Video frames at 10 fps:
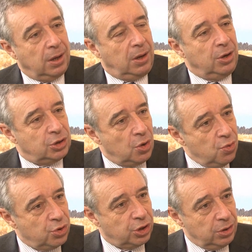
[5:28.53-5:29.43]
a
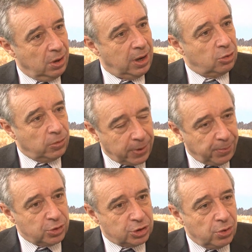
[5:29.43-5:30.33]
solution and to
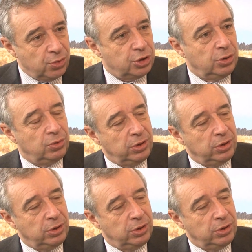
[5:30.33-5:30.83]
propose solution to